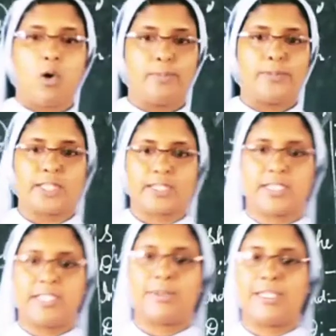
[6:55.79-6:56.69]
object.
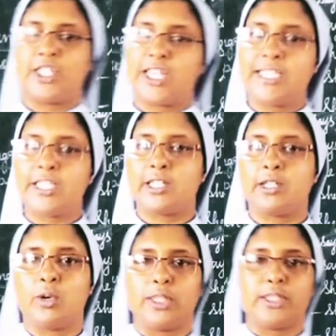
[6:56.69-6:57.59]
It will change
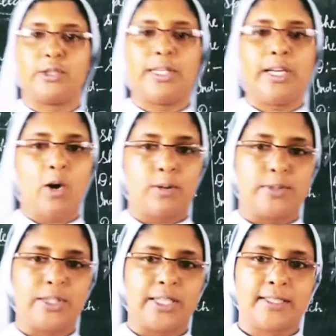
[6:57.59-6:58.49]
according to the
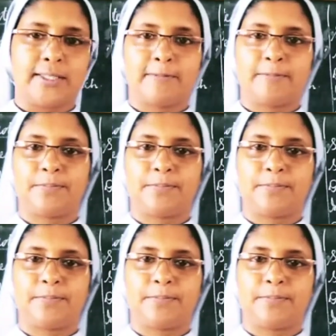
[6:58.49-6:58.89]
object.